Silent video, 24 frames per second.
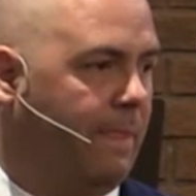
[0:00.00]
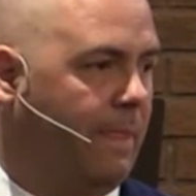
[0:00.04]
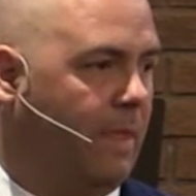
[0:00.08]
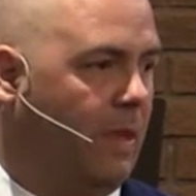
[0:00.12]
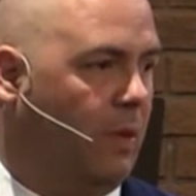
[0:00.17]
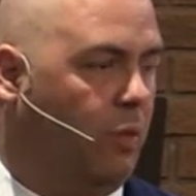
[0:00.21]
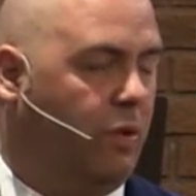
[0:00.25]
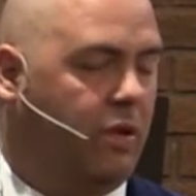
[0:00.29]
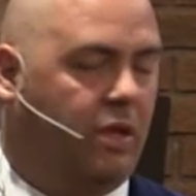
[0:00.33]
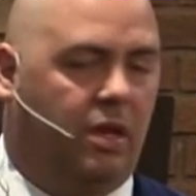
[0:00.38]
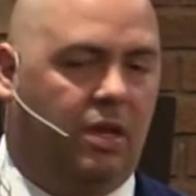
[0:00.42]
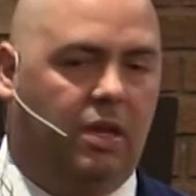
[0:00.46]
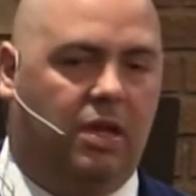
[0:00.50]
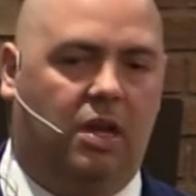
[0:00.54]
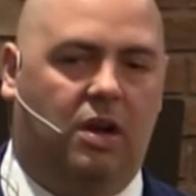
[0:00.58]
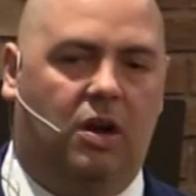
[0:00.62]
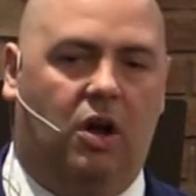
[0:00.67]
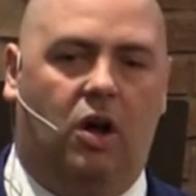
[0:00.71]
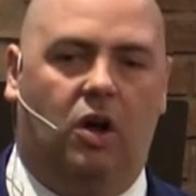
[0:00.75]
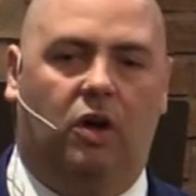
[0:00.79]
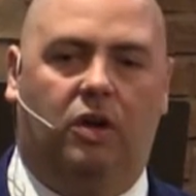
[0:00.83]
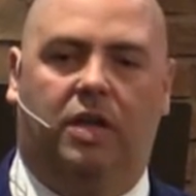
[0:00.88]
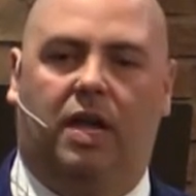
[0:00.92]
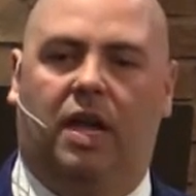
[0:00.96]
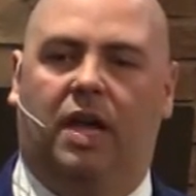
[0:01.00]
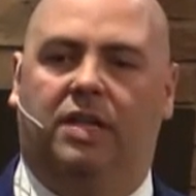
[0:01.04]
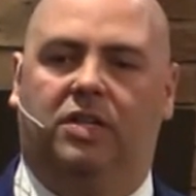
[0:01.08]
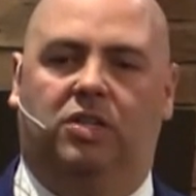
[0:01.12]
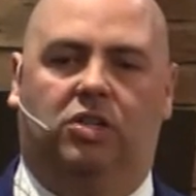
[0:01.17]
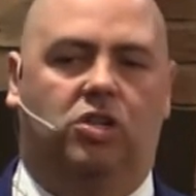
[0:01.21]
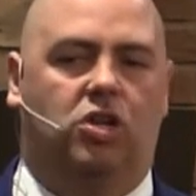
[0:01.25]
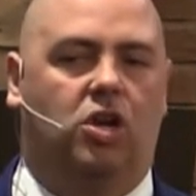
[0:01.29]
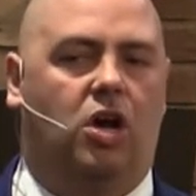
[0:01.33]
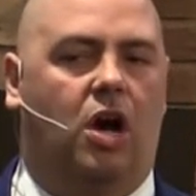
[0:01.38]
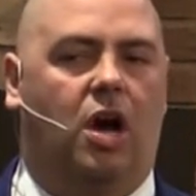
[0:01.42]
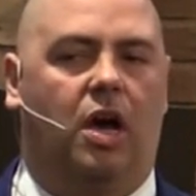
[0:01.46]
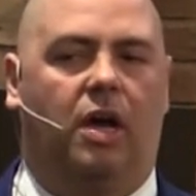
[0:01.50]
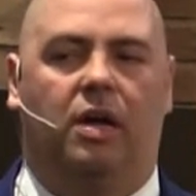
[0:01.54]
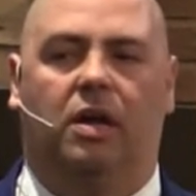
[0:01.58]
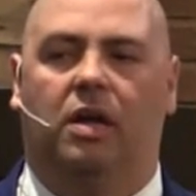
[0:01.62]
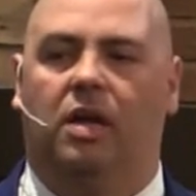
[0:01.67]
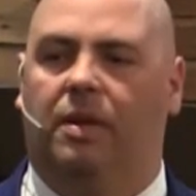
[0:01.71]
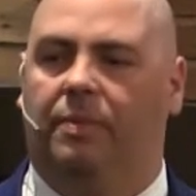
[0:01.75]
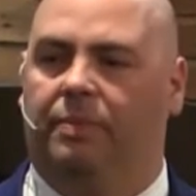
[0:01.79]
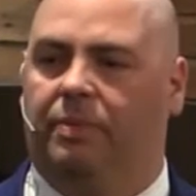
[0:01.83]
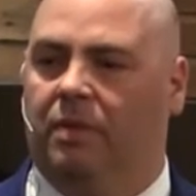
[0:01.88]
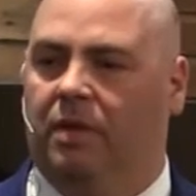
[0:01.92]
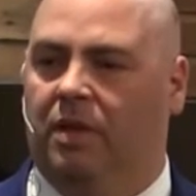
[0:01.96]
And we can get all kinds of caught
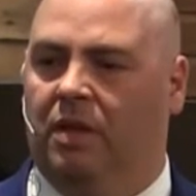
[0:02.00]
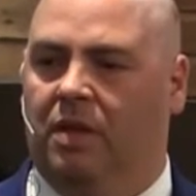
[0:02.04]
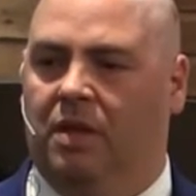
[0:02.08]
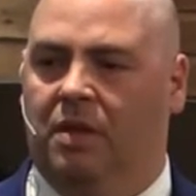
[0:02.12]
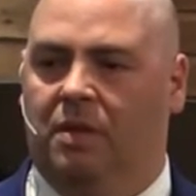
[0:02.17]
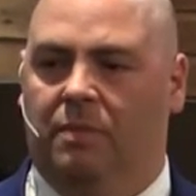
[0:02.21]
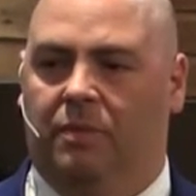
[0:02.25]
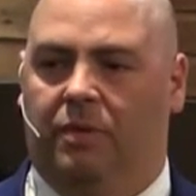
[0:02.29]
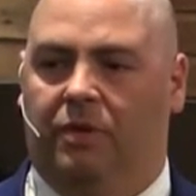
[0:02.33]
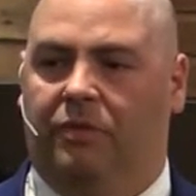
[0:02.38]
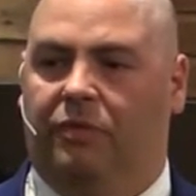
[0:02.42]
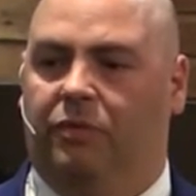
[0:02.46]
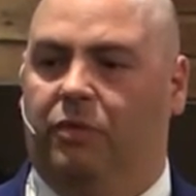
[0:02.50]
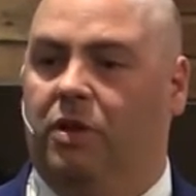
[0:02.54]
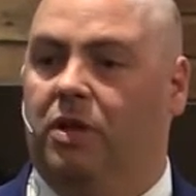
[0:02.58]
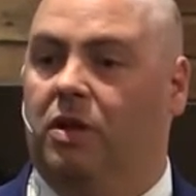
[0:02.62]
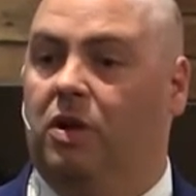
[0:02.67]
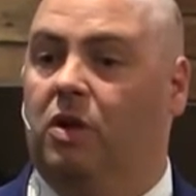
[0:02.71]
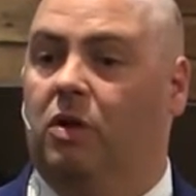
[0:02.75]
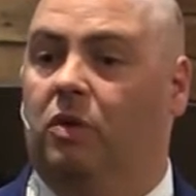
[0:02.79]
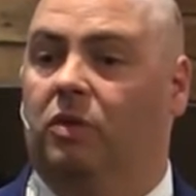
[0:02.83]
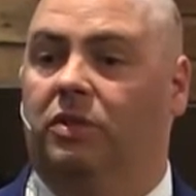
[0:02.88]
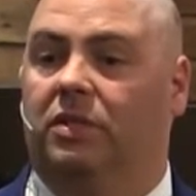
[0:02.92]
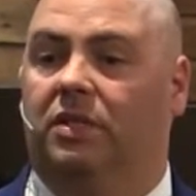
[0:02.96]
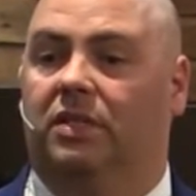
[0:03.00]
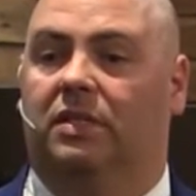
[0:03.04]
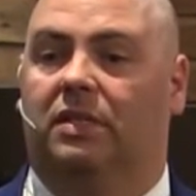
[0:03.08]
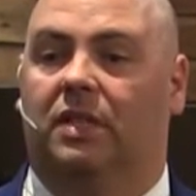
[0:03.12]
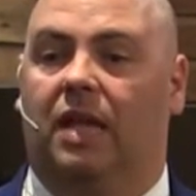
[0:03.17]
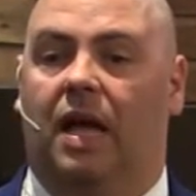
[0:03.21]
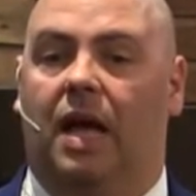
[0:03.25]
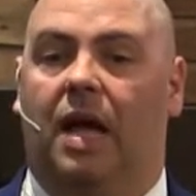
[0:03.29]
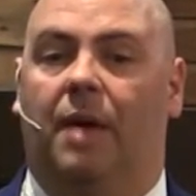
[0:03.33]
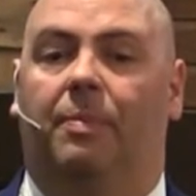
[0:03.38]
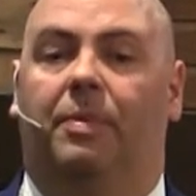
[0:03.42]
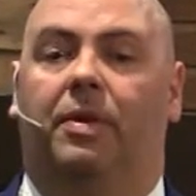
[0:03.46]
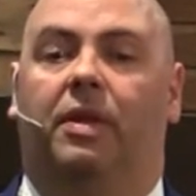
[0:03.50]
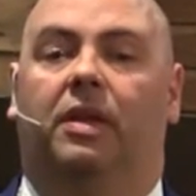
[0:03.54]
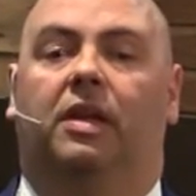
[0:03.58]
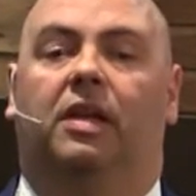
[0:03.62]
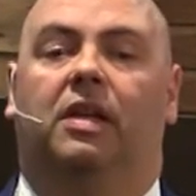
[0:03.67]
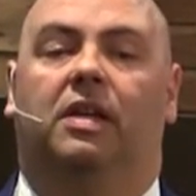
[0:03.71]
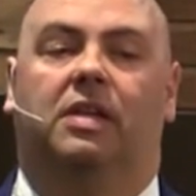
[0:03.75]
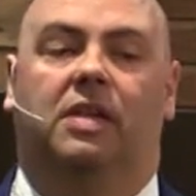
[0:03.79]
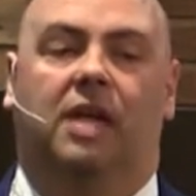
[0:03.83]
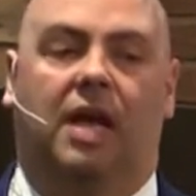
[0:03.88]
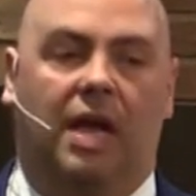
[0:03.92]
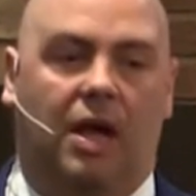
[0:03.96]
up, but if we don't stop and
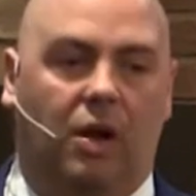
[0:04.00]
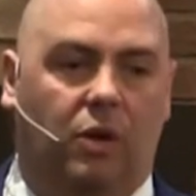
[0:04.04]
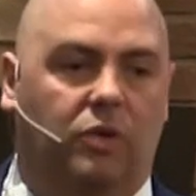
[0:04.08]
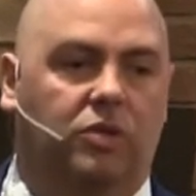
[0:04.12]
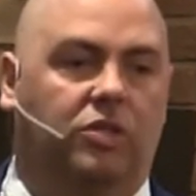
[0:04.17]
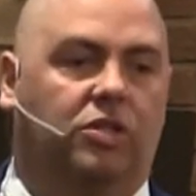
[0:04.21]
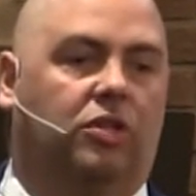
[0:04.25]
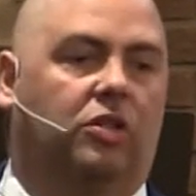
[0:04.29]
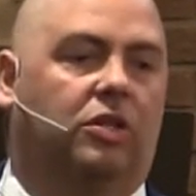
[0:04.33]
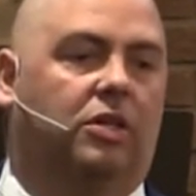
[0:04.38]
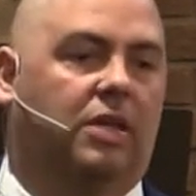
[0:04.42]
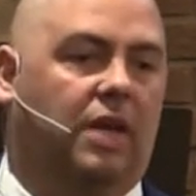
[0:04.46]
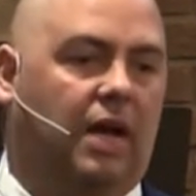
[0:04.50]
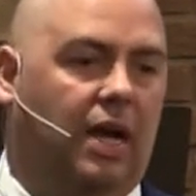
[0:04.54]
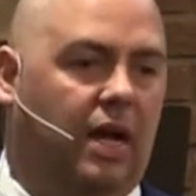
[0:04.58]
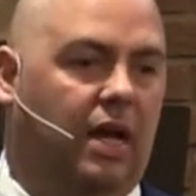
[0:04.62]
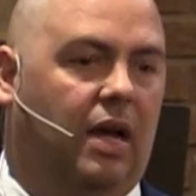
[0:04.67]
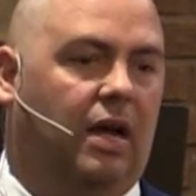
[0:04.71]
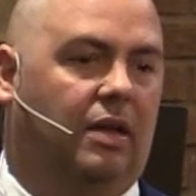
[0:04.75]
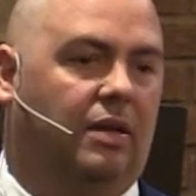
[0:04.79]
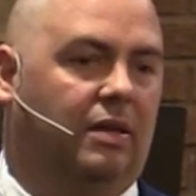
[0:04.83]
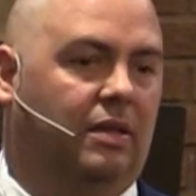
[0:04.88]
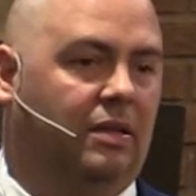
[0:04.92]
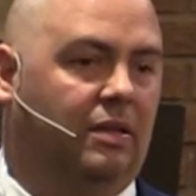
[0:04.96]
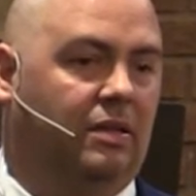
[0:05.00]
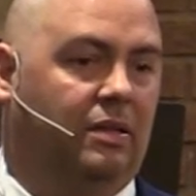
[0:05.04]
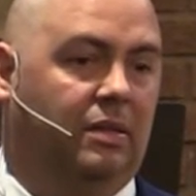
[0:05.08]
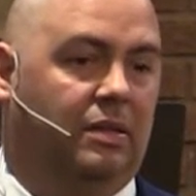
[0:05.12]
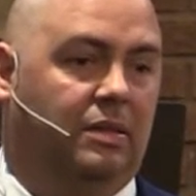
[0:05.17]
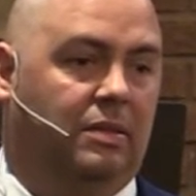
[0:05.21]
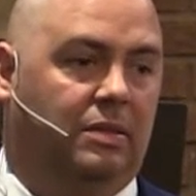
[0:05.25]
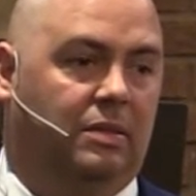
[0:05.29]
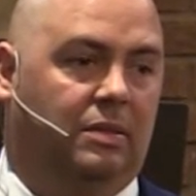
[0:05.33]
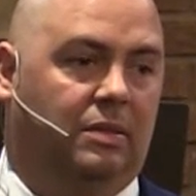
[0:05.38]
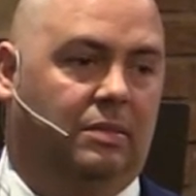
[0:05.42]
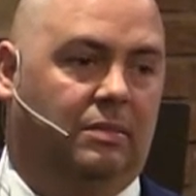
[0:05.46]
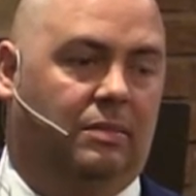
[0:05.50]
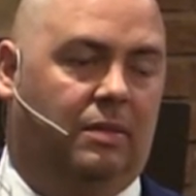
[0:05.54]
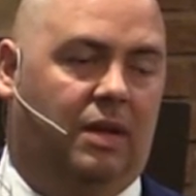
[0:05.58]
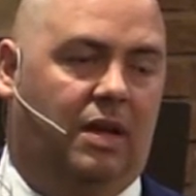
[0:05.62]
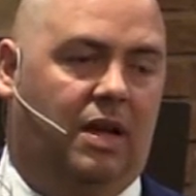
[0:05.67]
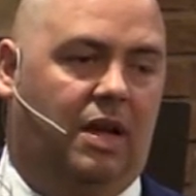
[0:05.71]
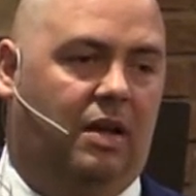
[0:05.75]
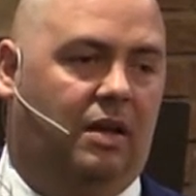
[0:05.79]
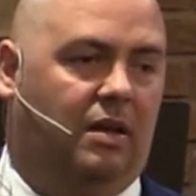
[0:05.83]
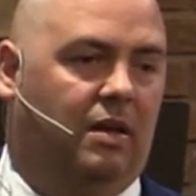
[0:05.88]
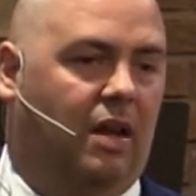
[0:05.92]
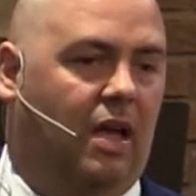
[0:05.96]
encounter God,
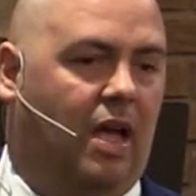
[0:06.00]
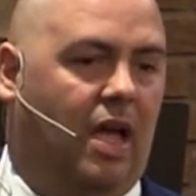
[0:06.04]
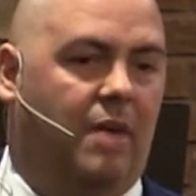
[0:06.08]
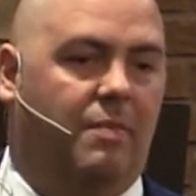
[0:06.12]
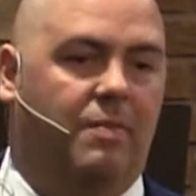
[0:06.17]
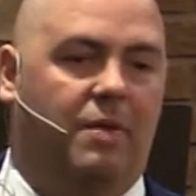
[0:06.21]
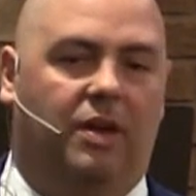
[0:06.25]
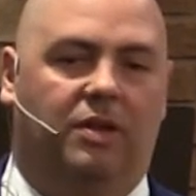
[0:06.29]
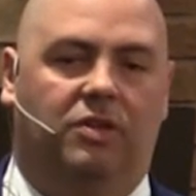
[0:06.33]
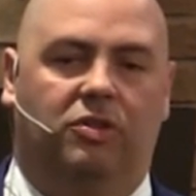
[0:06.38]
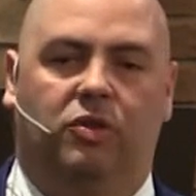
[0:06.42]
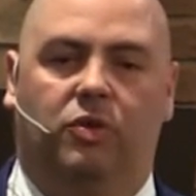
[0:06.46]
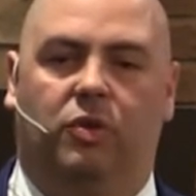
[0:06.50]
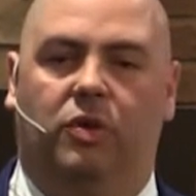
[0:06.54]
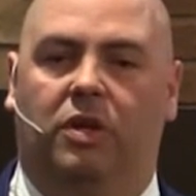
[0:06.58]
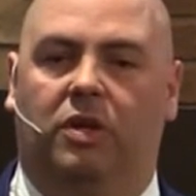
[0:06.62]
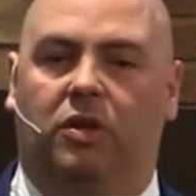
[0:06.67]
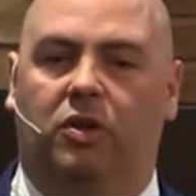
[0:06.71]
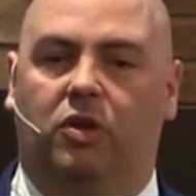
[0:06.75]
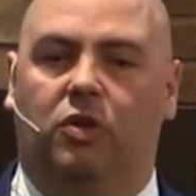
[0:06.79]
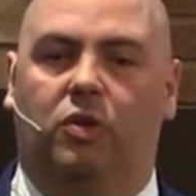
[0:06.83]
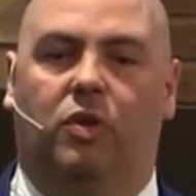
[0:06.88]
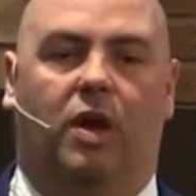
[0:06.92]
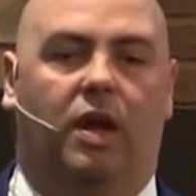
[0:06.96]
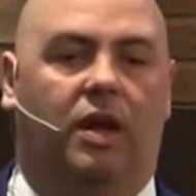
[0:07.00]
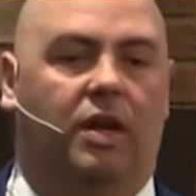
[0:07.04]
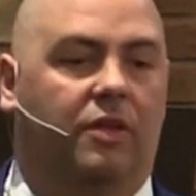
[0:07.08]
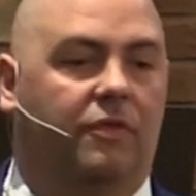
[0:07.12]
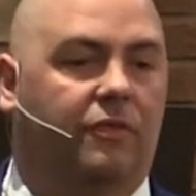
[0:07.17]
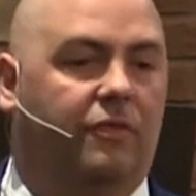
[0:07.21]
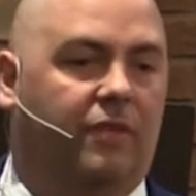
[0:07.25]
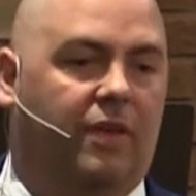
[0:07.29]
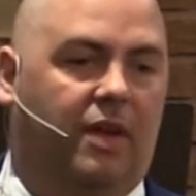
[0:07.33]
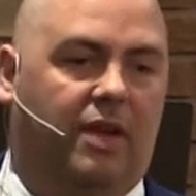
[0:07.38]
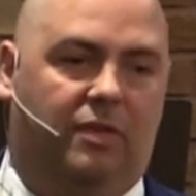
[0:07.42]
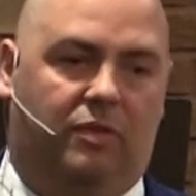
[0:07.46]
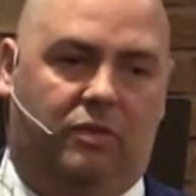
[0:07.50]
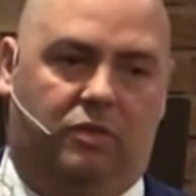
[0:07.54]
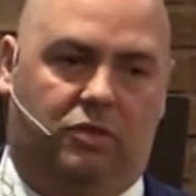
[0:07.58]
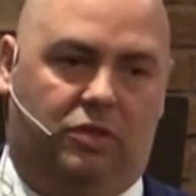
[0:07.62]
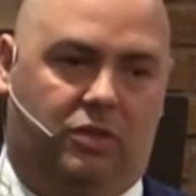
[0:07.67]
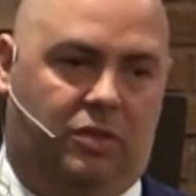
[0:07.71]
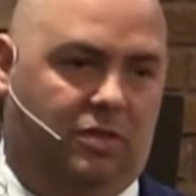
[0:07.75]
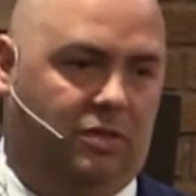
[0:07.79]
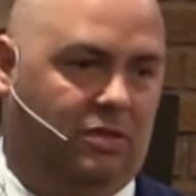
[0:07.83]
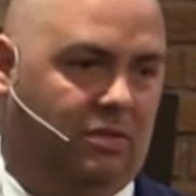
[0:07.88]
man, I'm not doing you any favors.